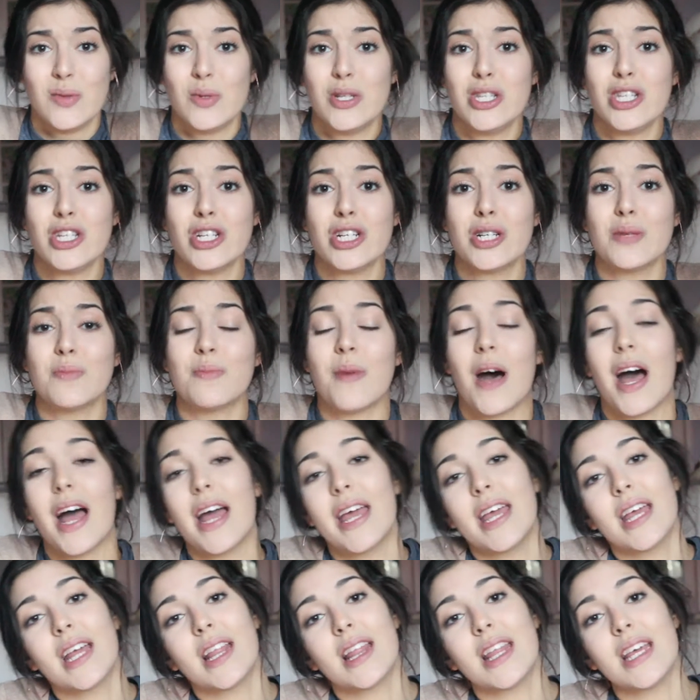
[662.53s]
When you're
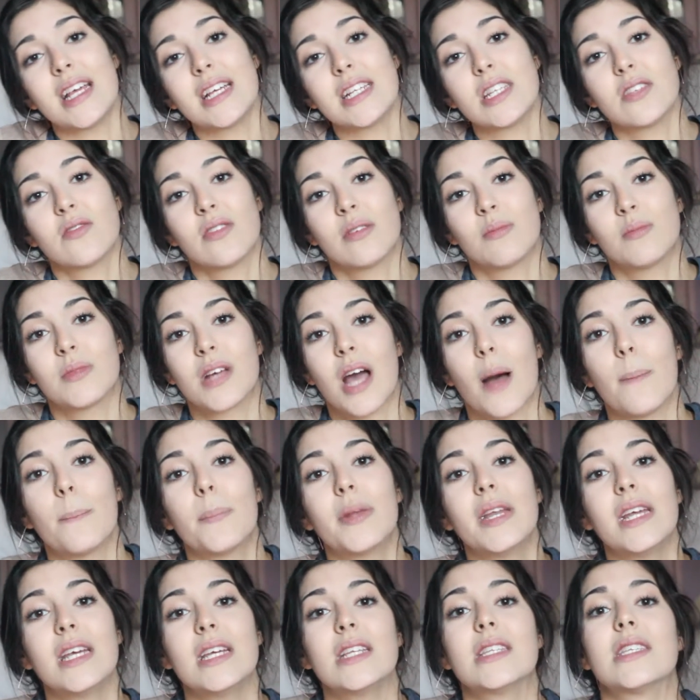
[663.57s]
buying things from
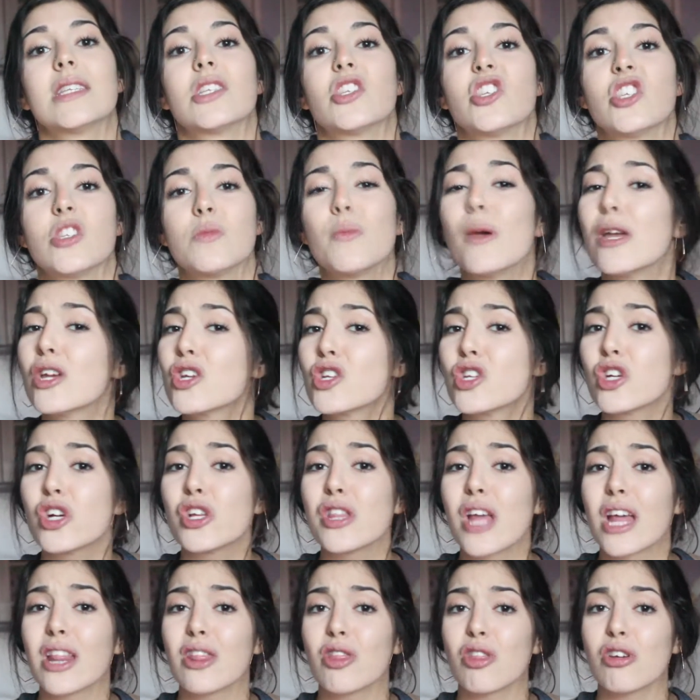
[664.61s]
companies, just make sure
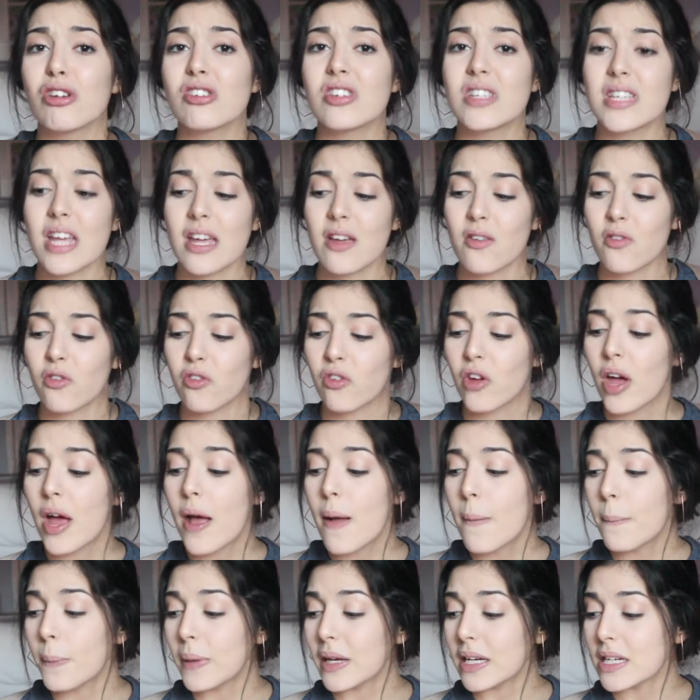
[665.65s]
that they're safe,
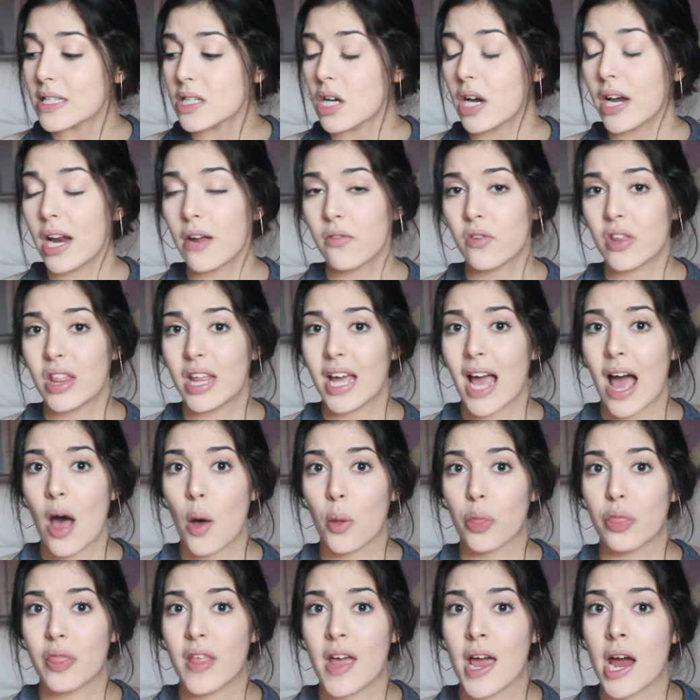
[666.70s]
because not everything
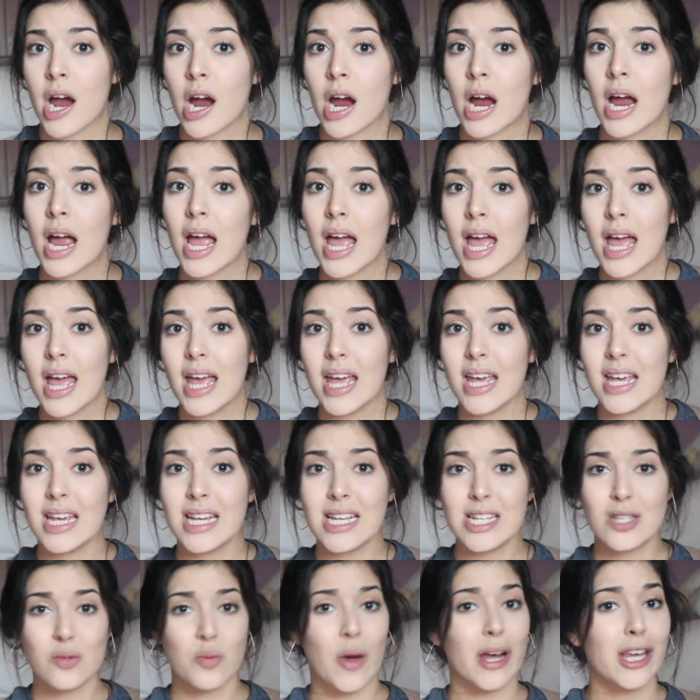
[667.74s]
out there
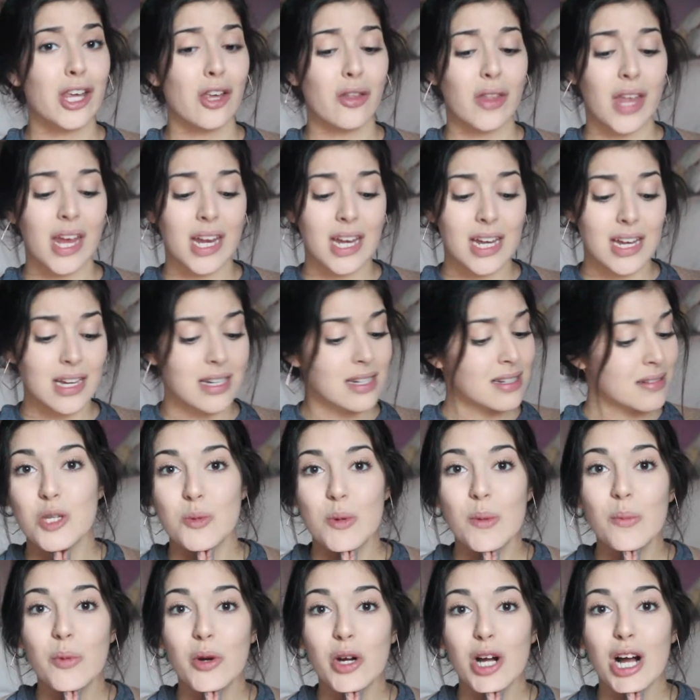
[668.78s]
is regulated. Just
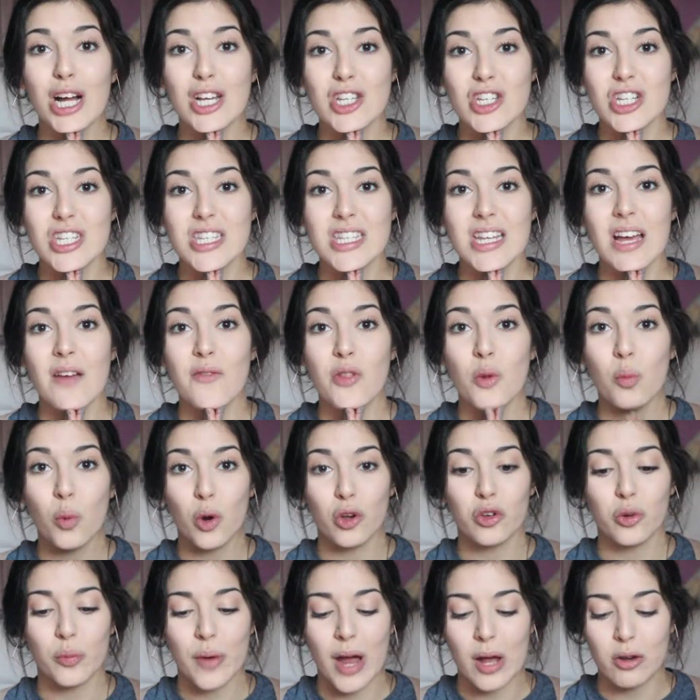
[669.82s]
be more conscious of the
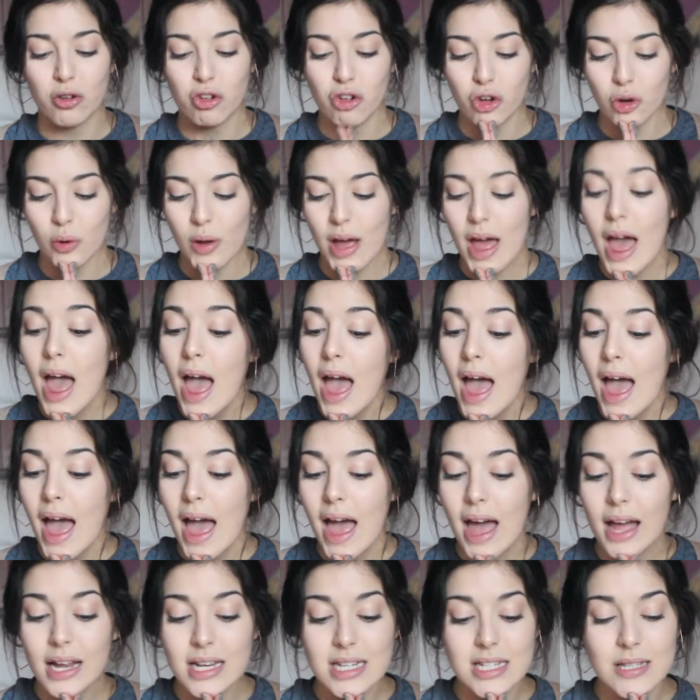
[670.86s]
world around you.
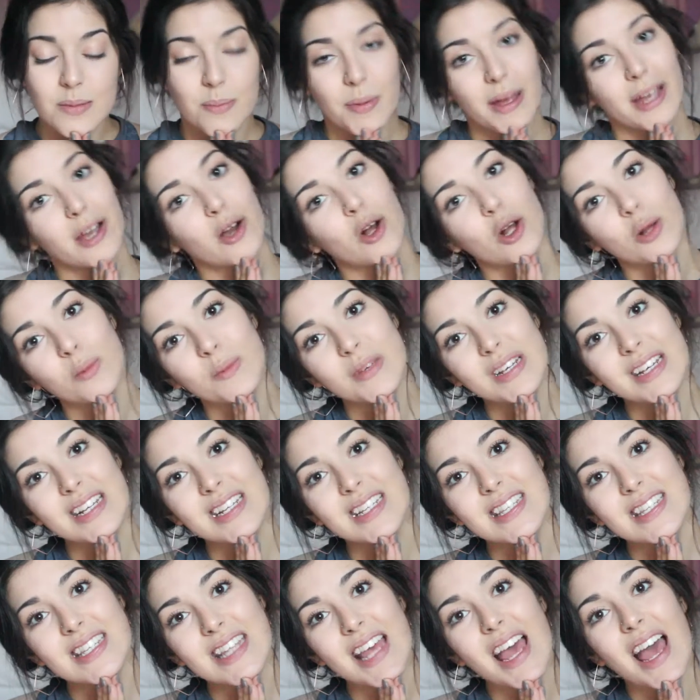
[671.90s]
And by all
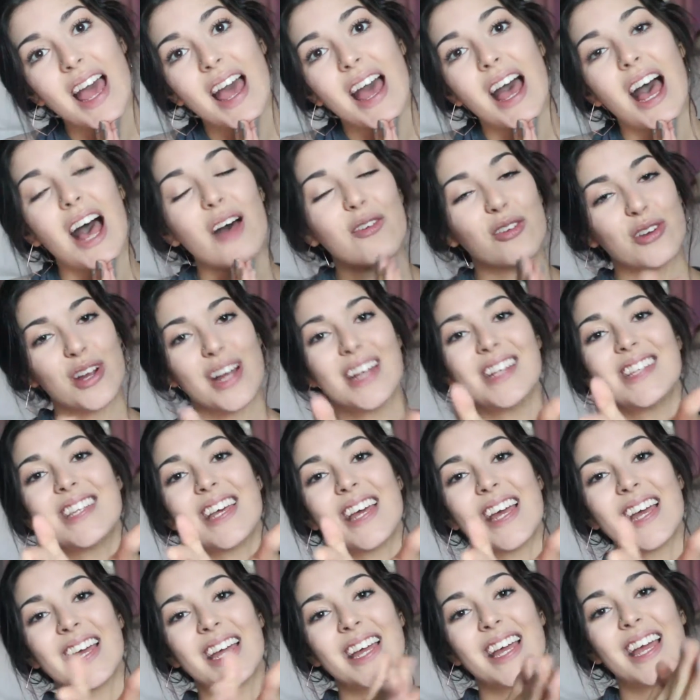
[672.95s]
means, have a great
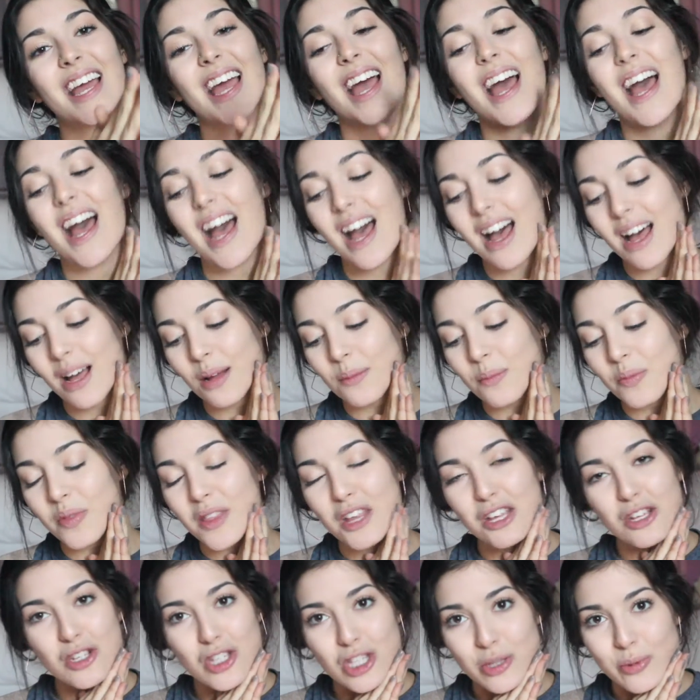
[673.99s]
day.
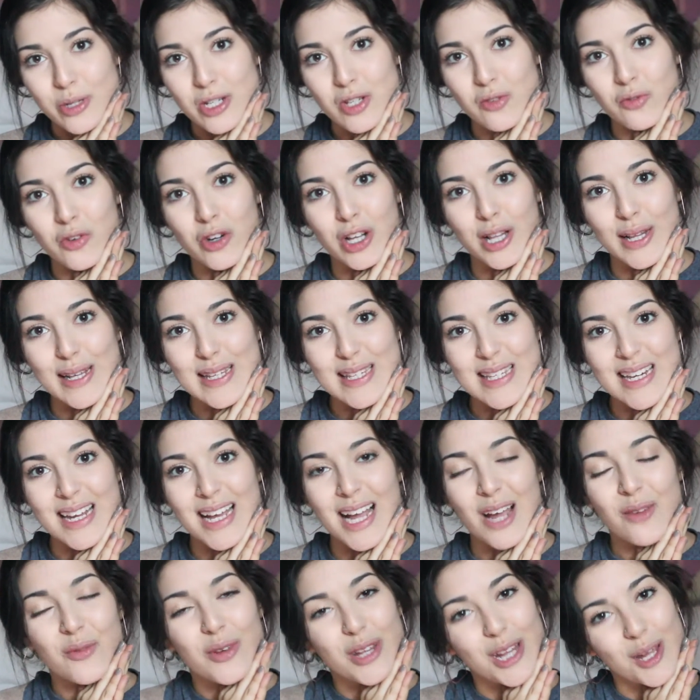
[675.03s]
Thank you so much for listening.
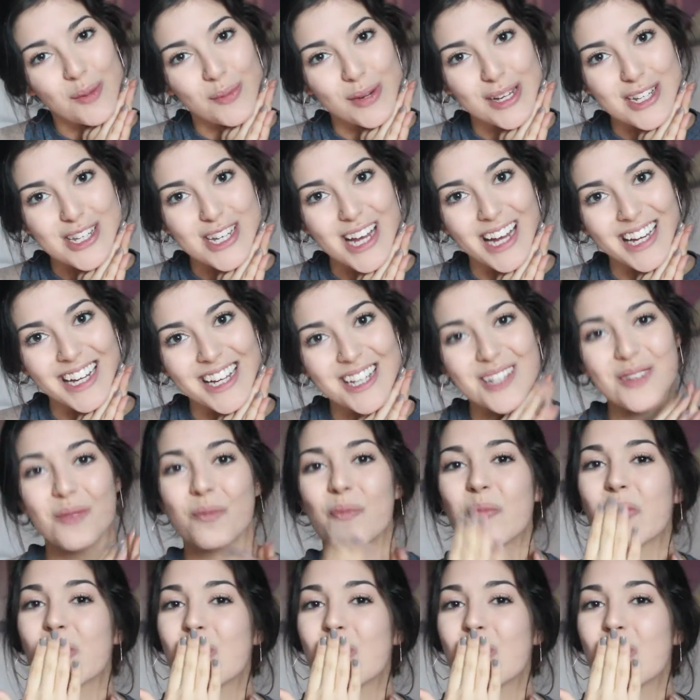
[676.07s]
I really appreciate it.